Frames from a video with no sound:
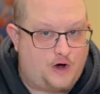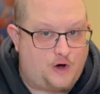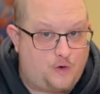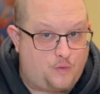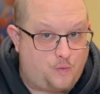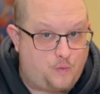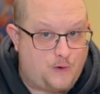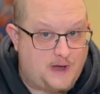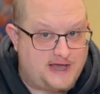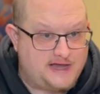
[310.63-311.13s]

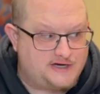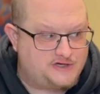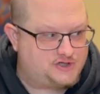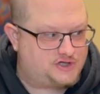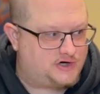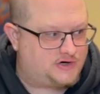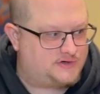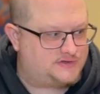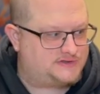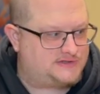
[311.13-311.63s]
away
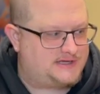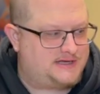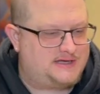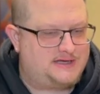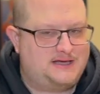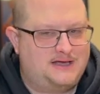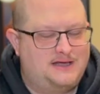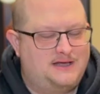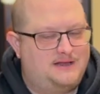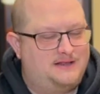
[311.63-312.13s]

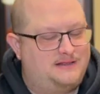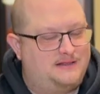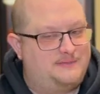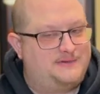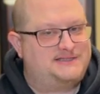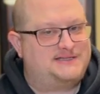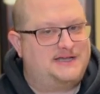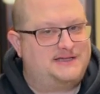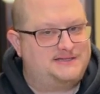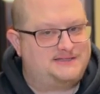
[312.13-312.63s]
jersey. Let me
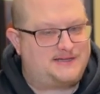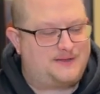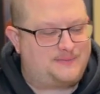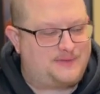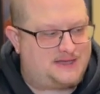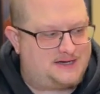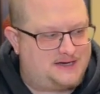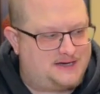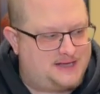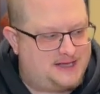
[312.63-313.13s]
tell you
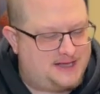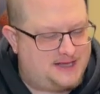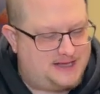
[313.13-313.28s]
something.